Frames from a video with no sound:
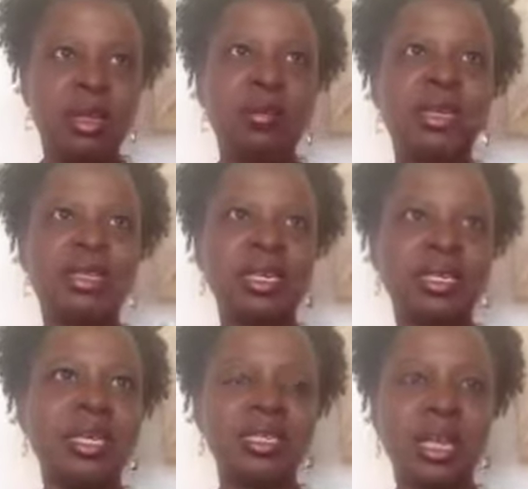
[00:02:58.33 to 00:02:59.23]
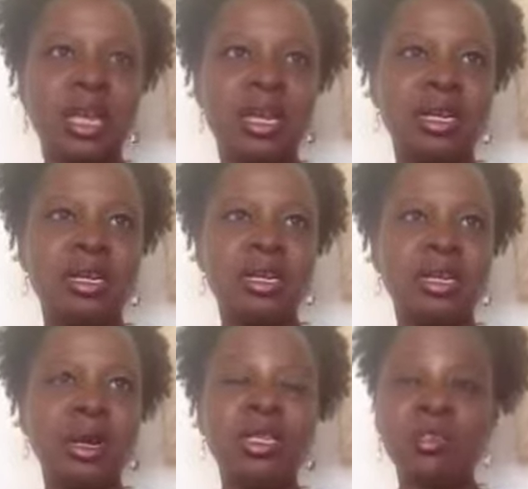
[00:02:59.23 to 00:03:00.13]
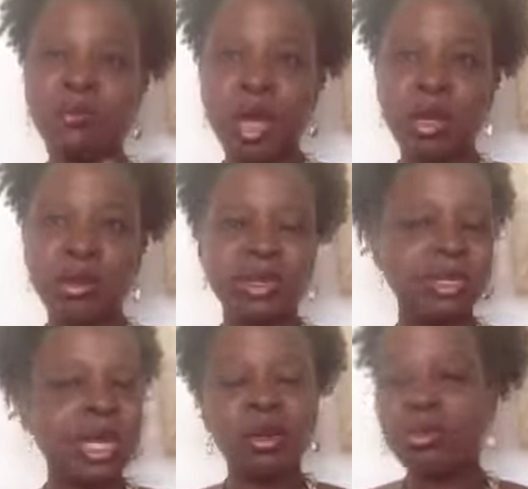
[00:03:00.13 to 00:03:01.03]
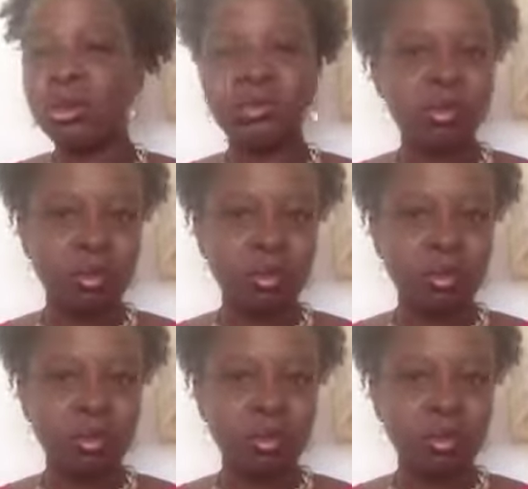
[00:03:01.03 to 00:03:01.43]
Because I said to her on the phone, I said, I don't know if you